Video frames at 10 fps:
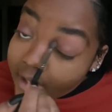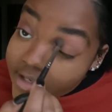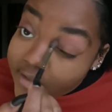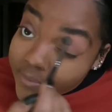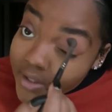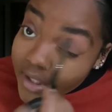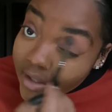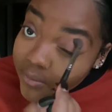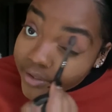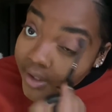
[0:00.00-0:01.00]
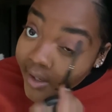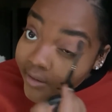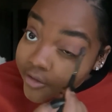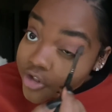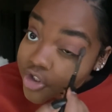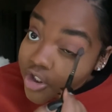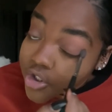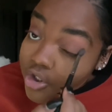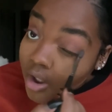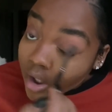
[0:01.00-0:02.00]
I just went in with the color
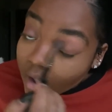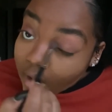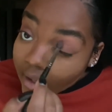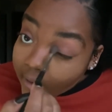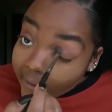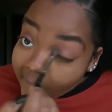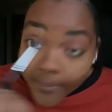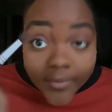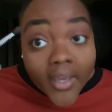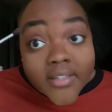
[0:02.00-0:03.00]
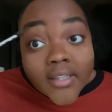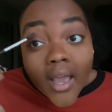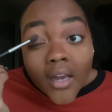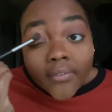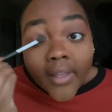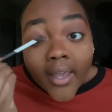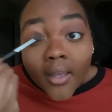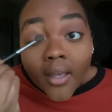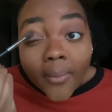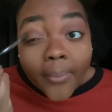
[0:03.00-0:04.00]
Ginger as kind of like
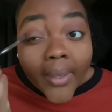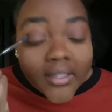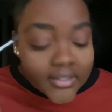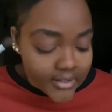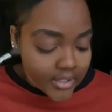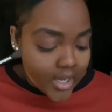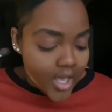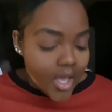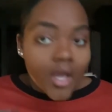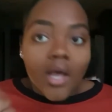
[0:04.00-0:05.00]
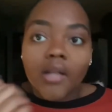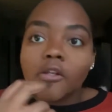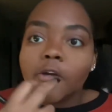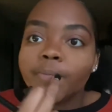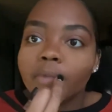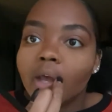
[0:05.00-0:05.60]
a base color.